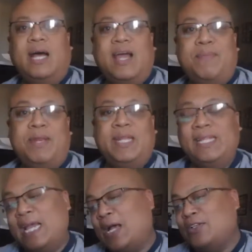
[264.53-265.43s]
I've been in
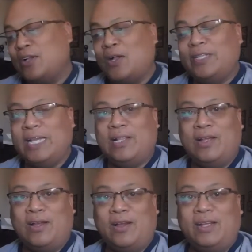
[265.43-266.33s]
the house all day
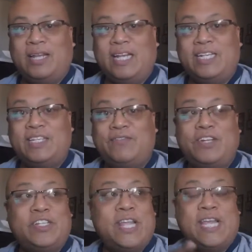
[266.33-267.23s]
long. I just
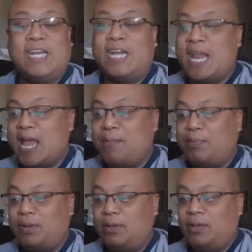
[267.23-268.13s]
finished taking a nap.
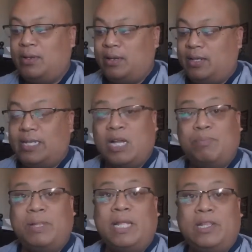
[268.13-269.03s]
Now I'm
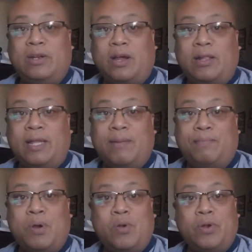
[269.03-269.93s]
playing a little online
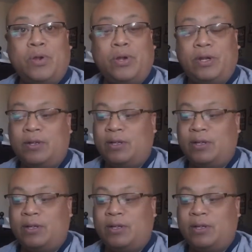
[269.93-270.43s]
poker.